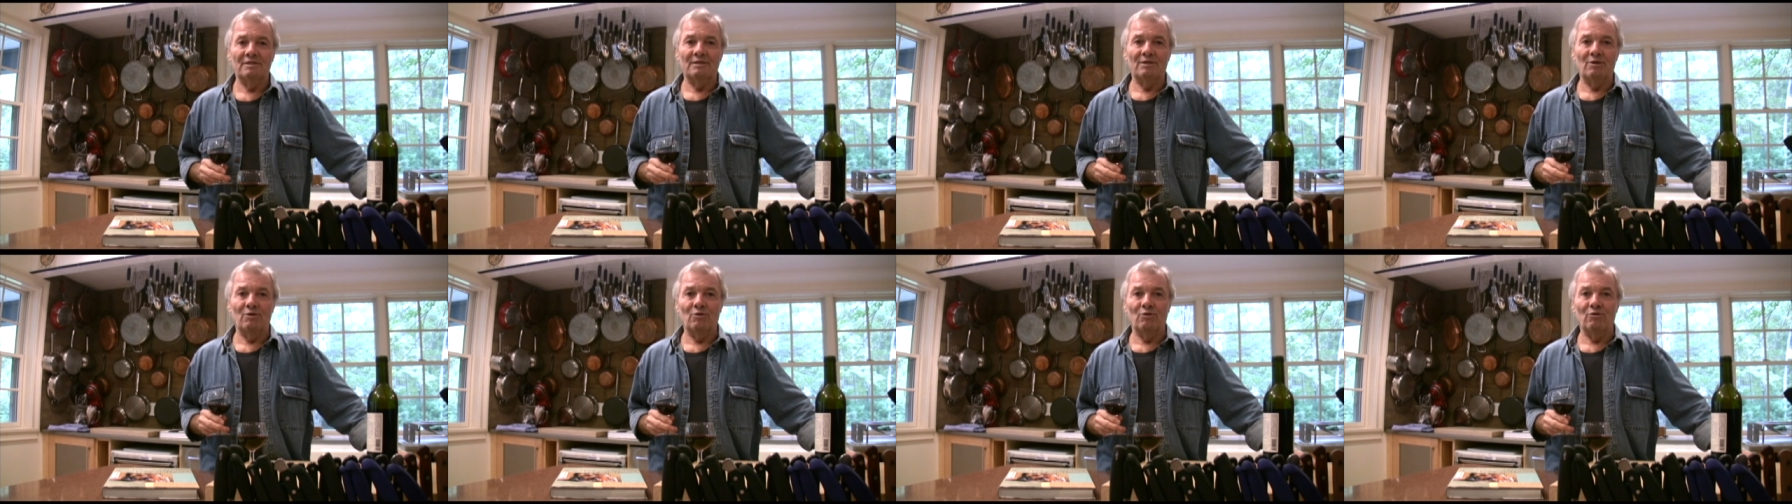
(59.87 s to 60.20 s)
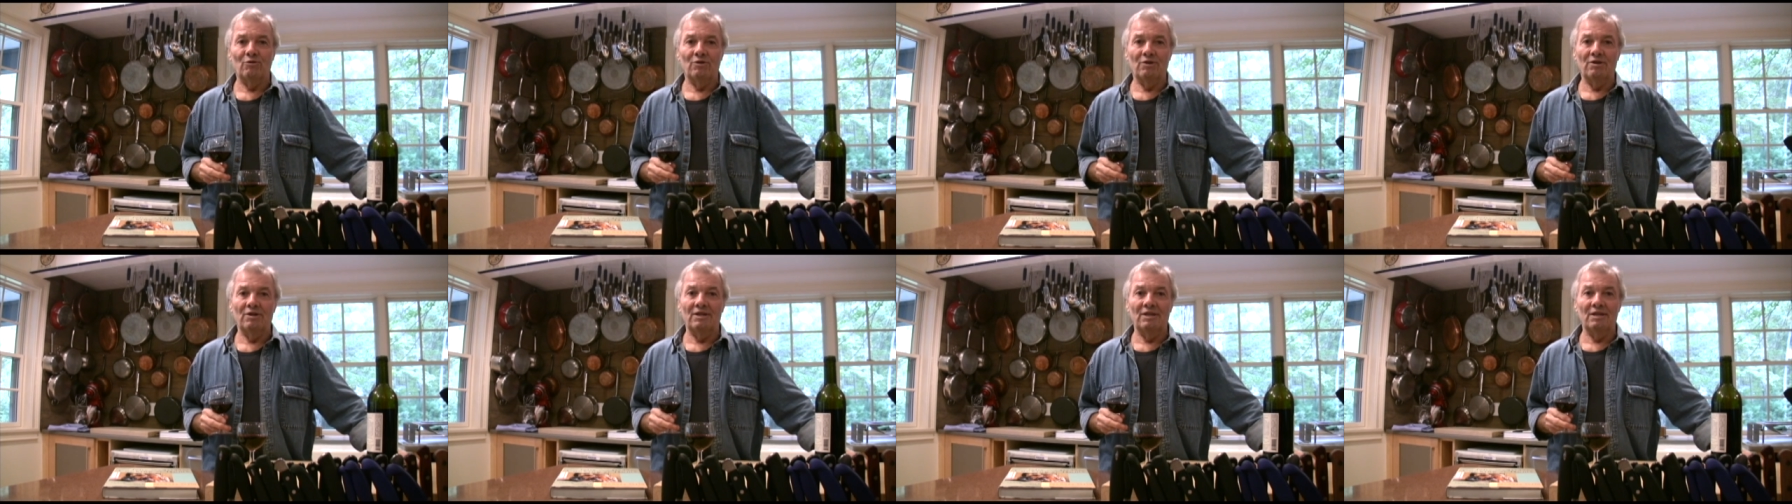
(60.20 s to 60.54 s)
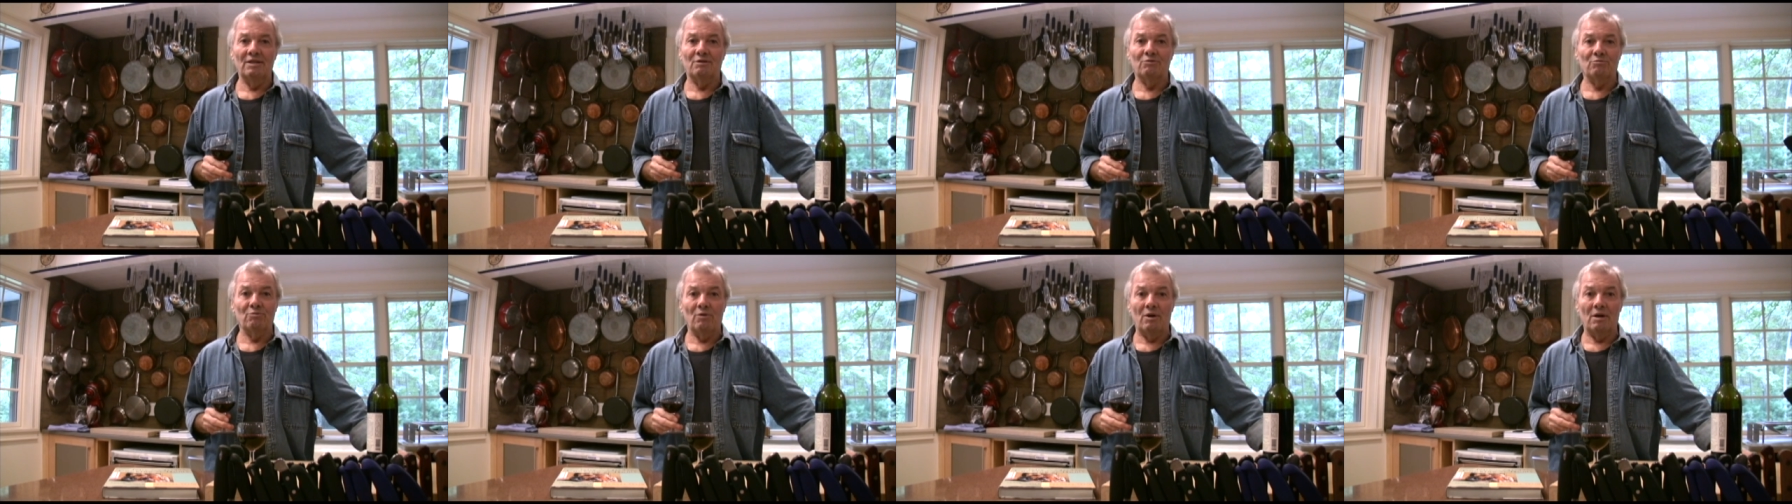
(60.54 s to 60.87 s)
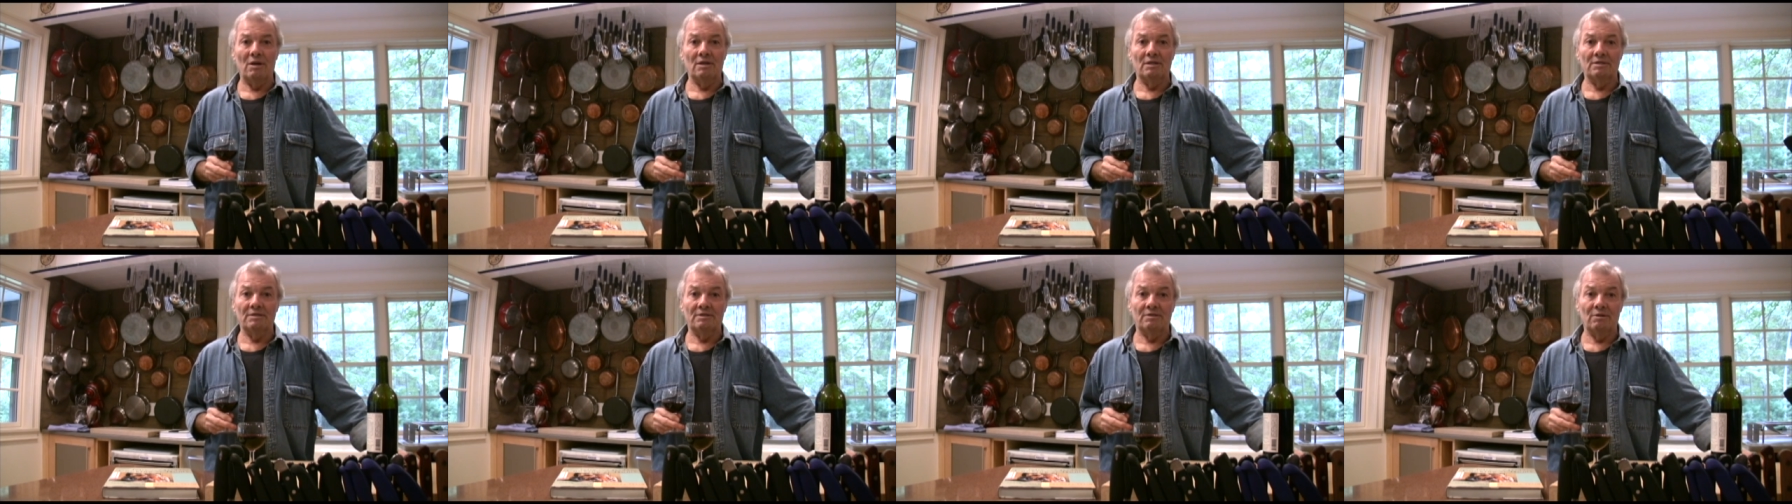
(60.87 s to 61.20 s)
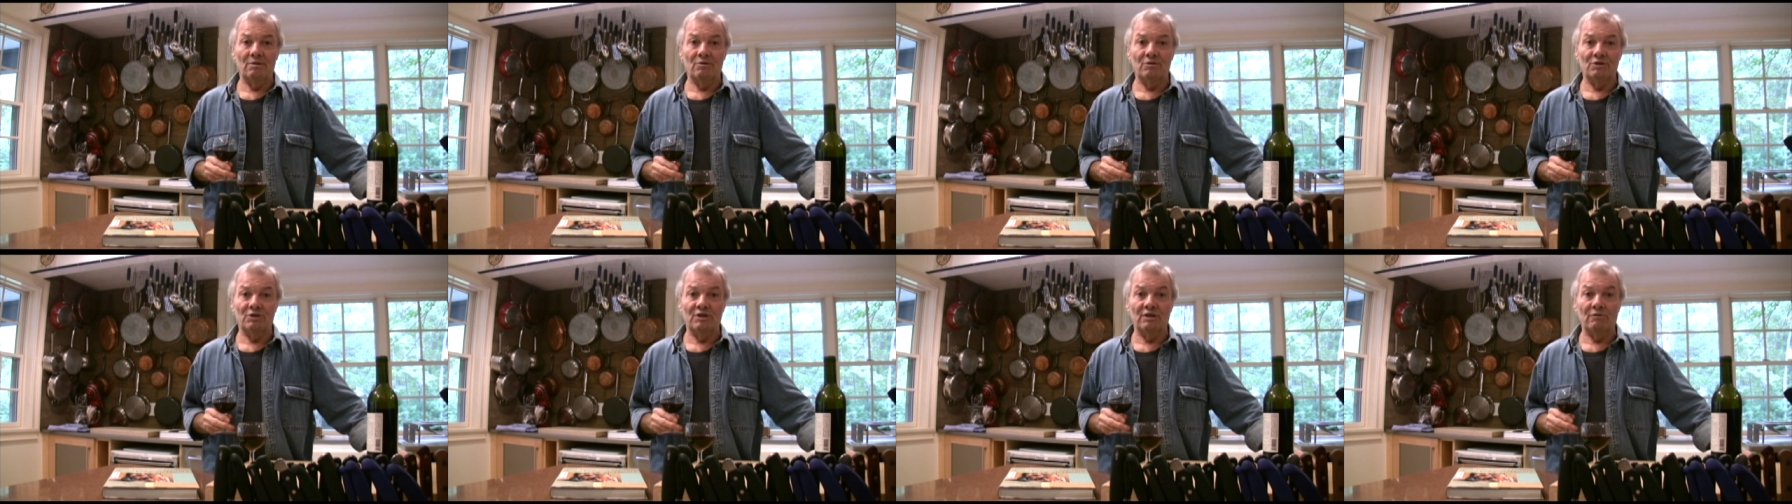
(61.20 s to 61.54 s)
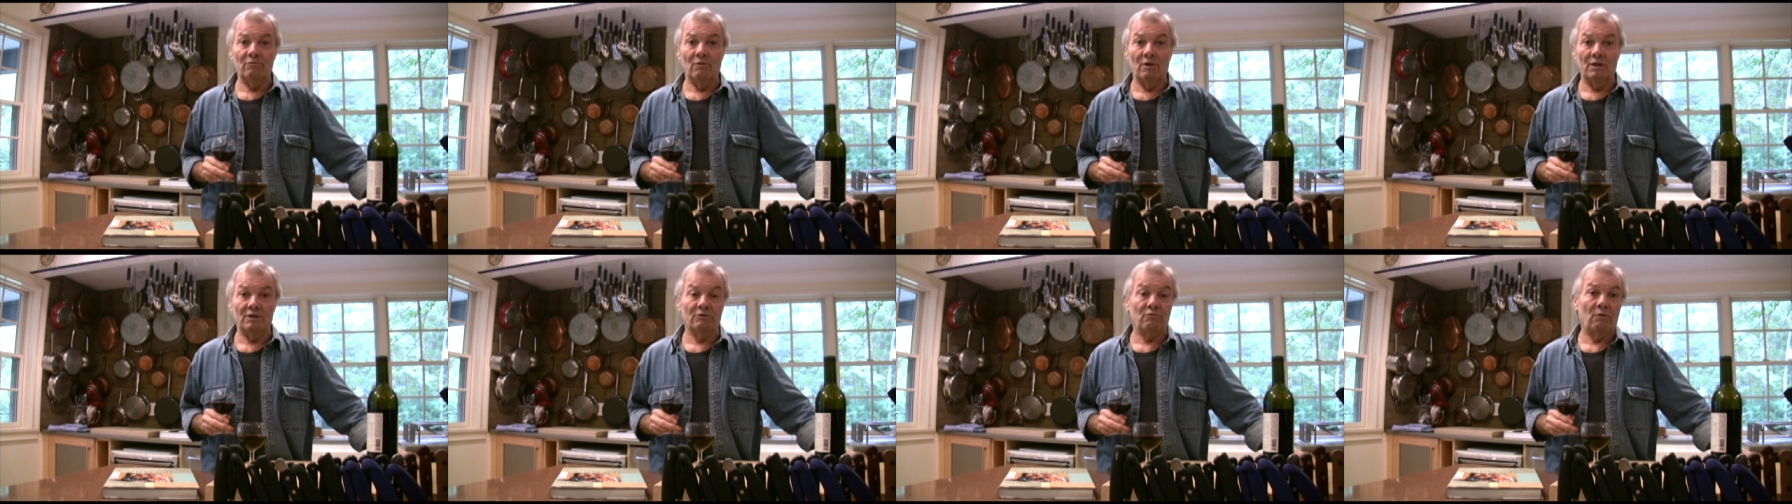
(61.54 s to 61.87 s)
So it was, uh, she
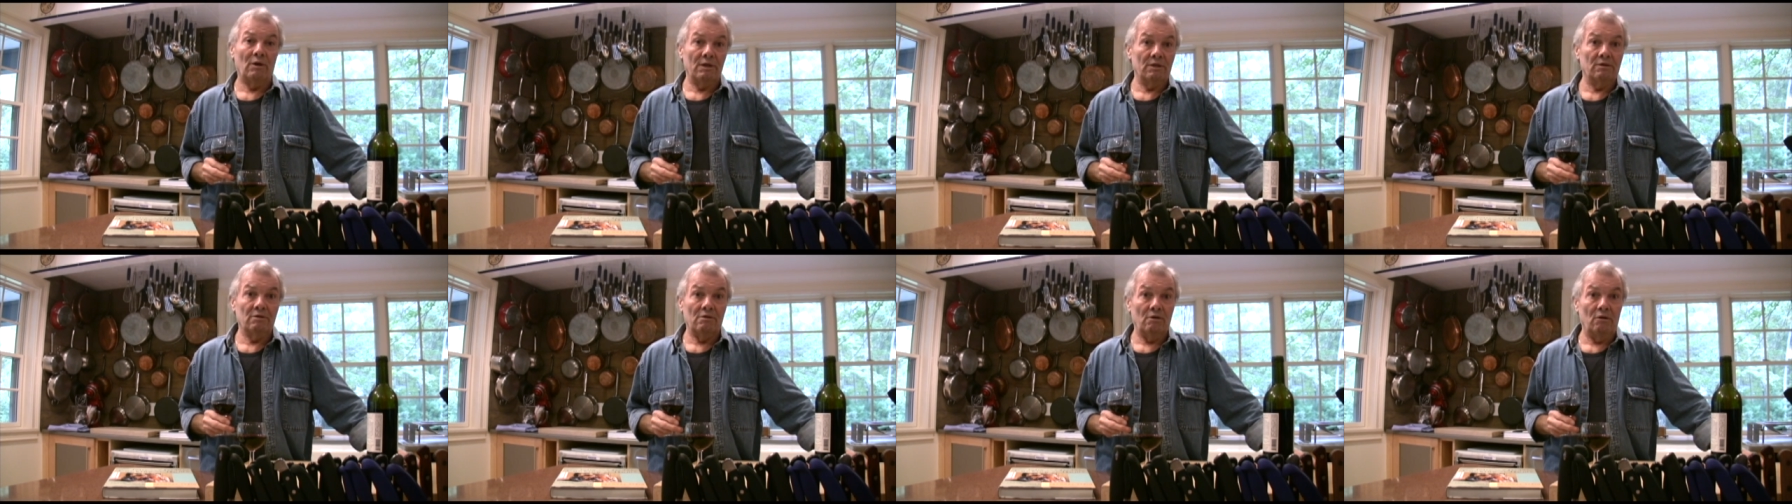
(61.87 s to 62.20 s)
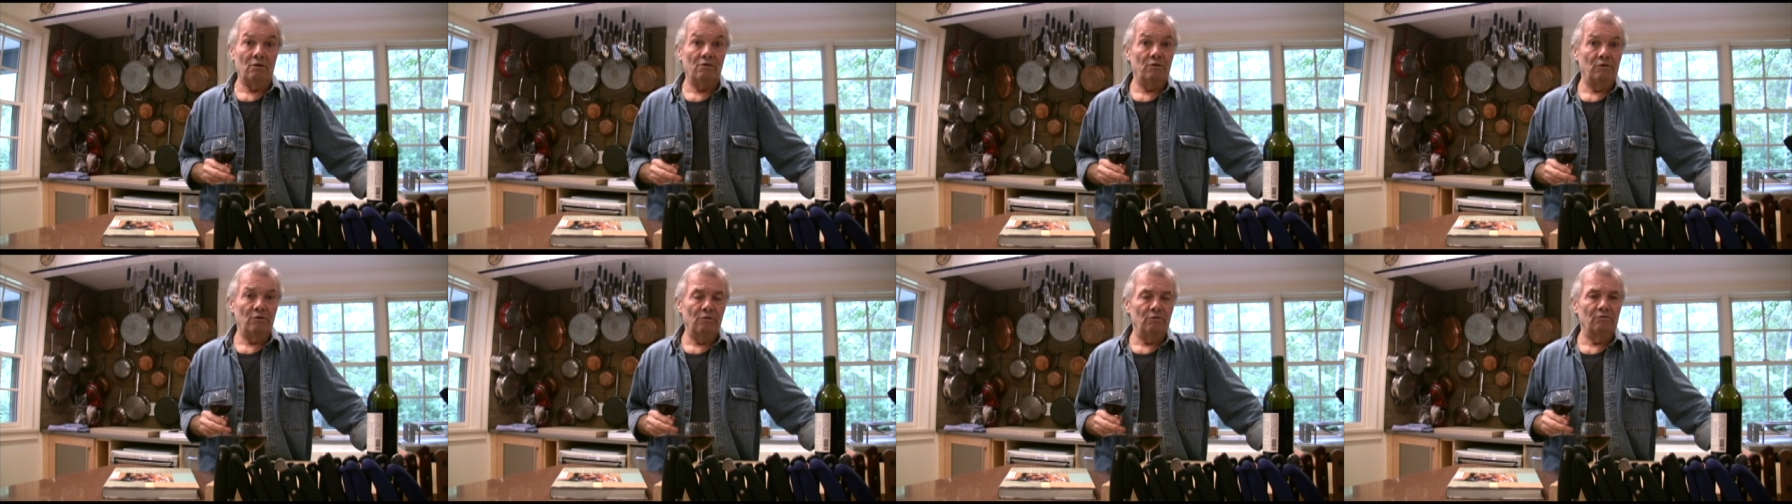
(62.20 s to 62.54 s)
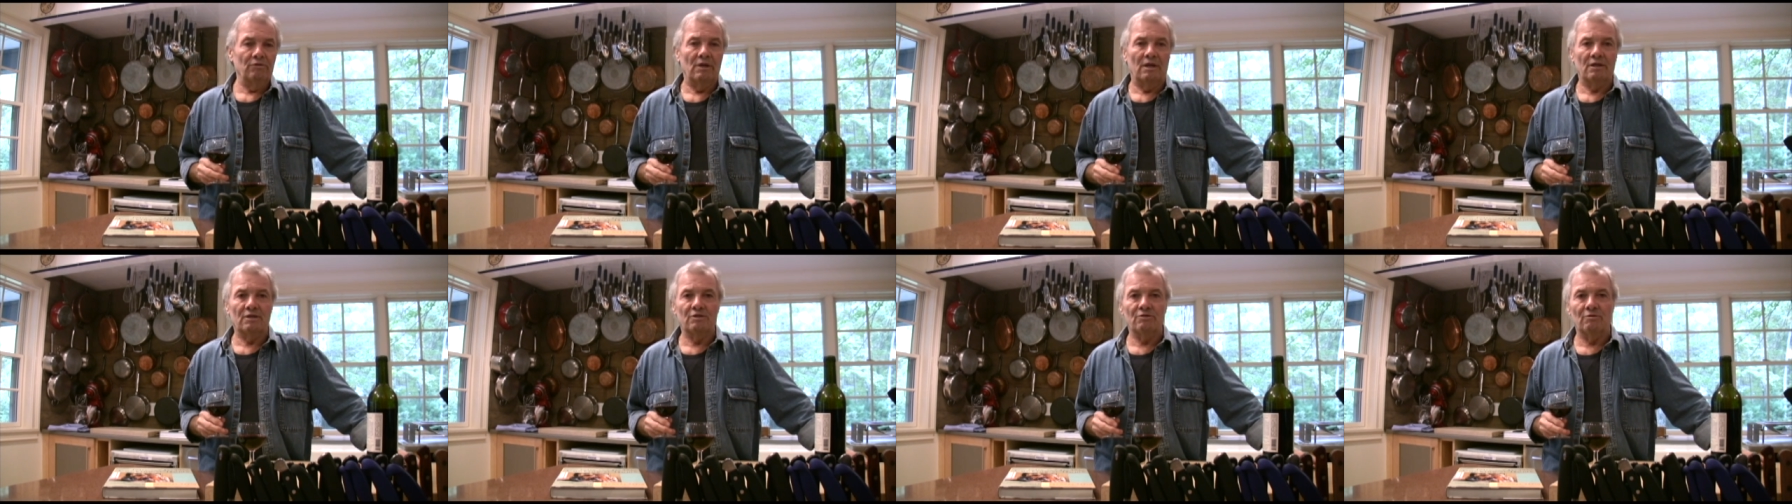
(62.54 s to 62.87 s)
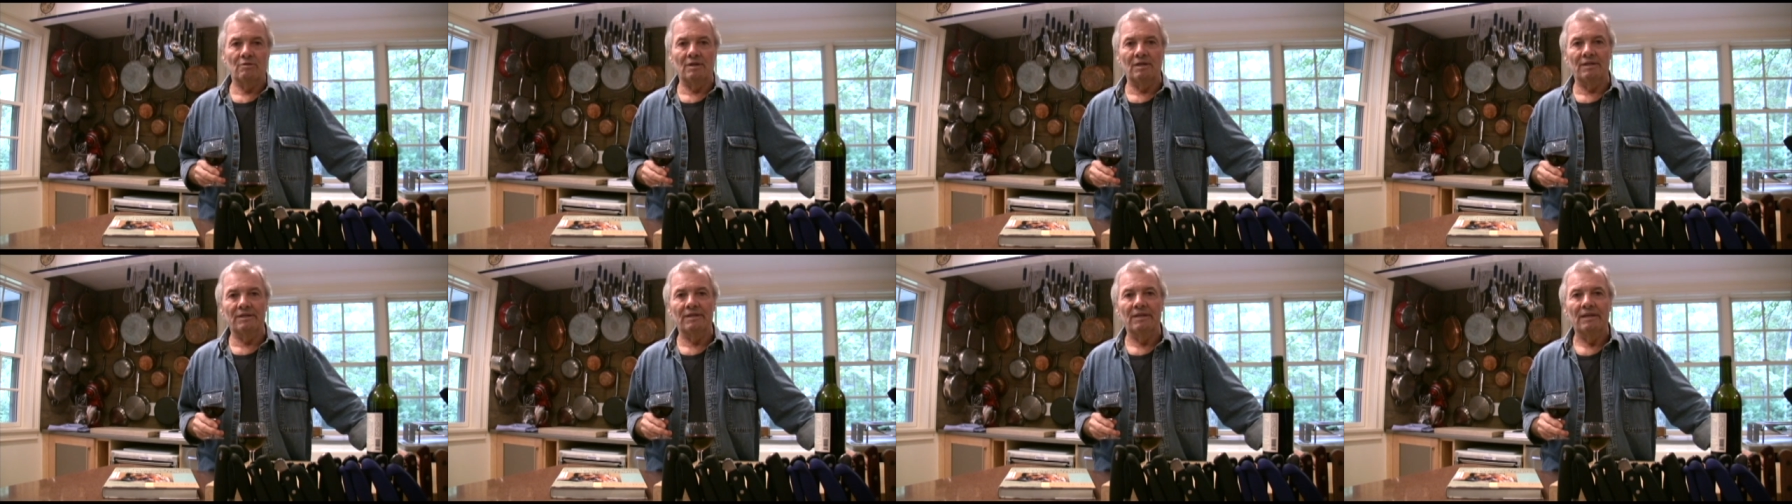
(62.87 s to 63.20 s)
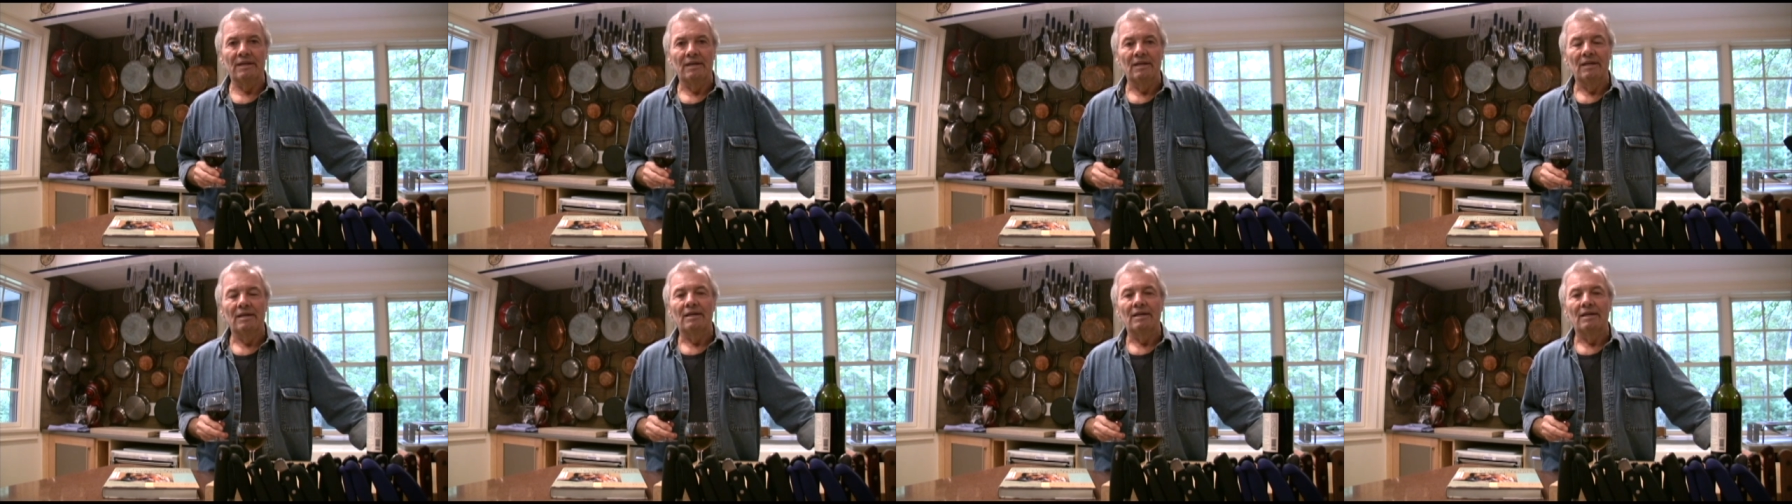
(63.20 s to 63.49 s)
was quite unknown actually.